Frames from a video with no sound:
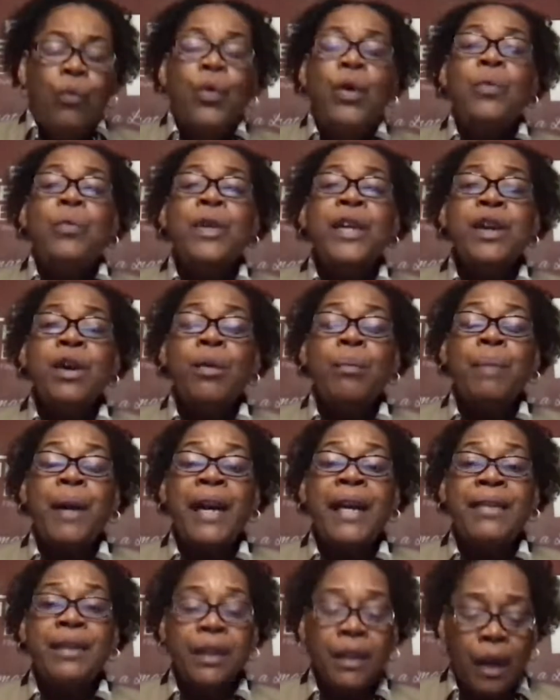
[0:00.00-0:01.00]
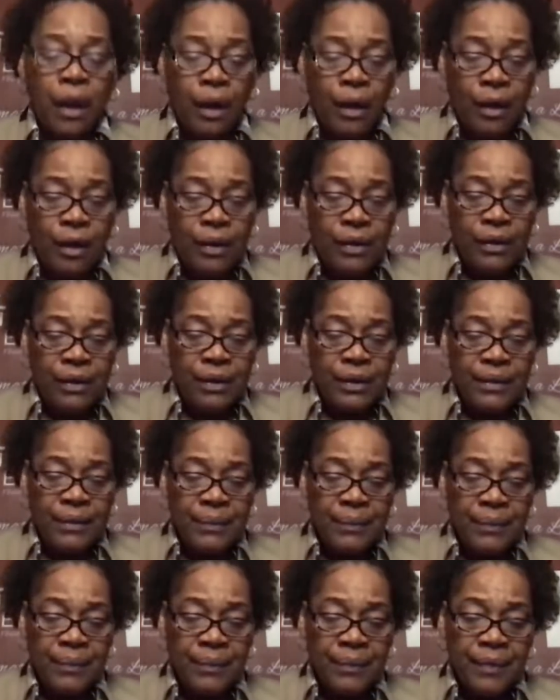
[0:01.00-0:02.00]
When we obey the laws,
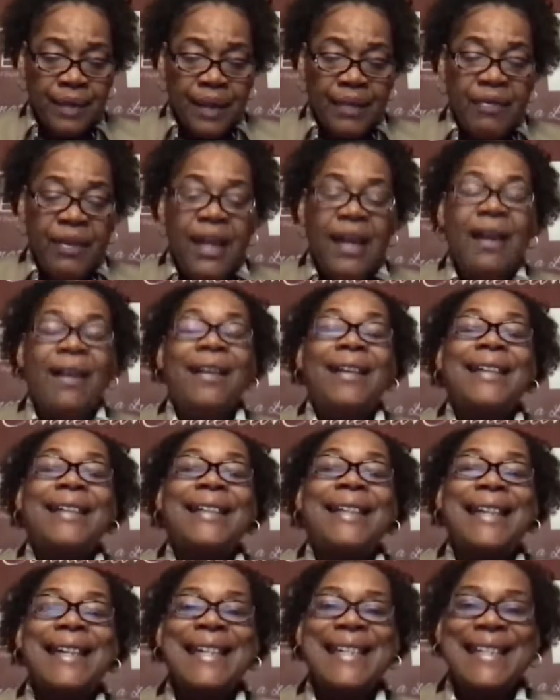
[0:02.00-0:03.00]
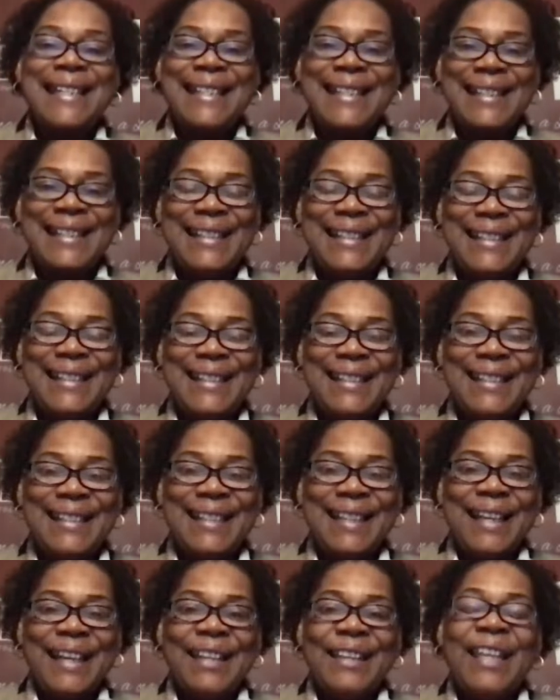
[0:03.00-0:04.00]
they are keys,
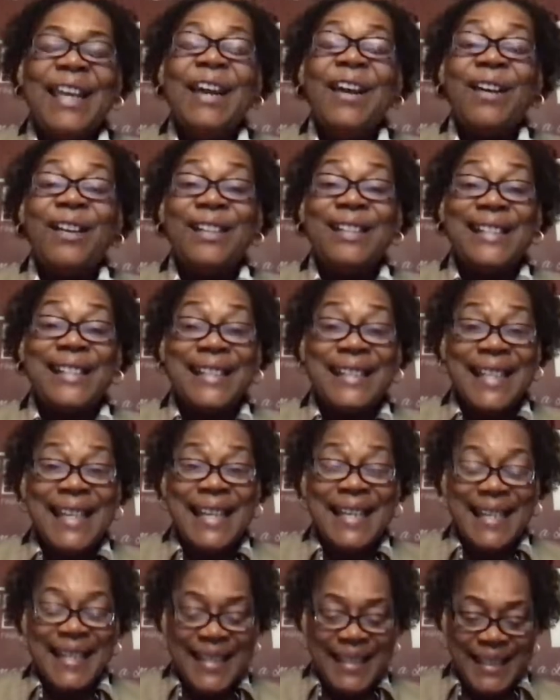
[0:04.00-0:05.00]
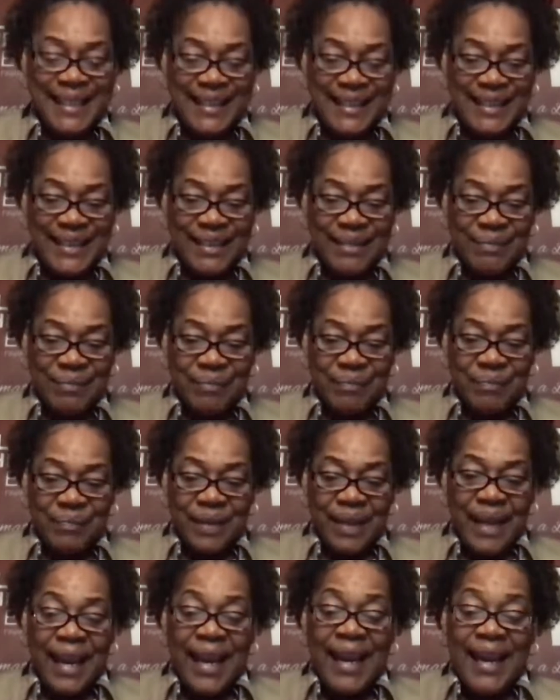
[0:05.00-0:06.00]
they are seeds,
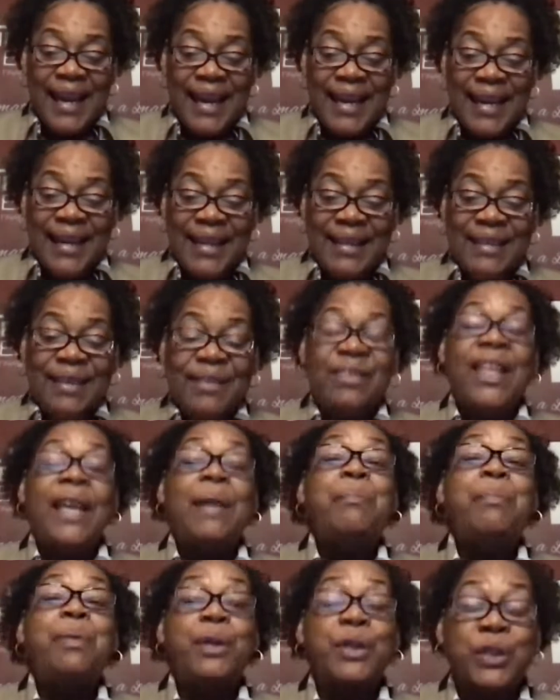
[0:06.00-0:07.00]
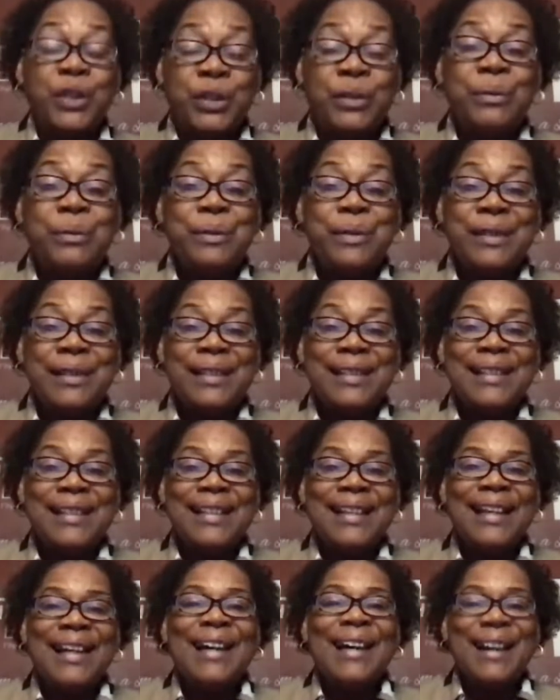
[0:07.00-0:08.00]
and they produce
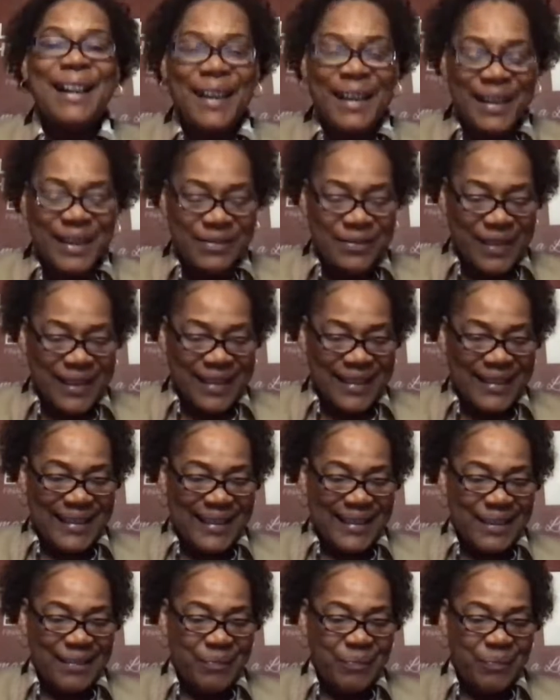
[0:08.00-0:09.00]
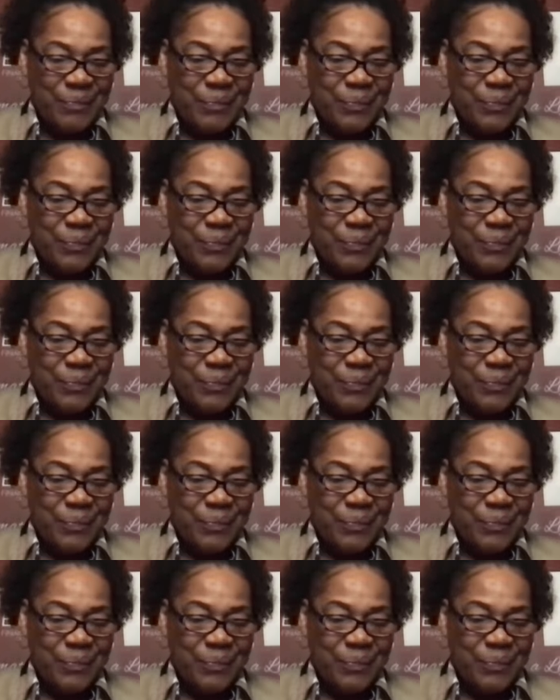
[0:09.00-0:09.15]
a harvest.